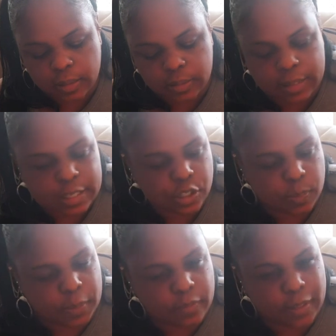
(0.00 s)
they
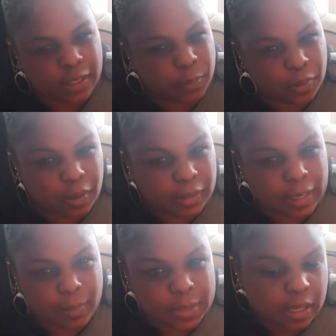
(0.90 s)
should be available on
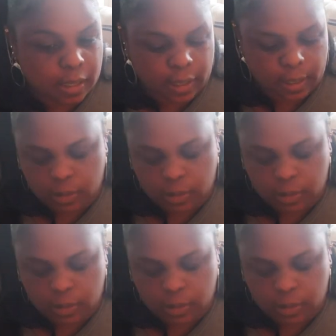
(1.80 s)
Amazon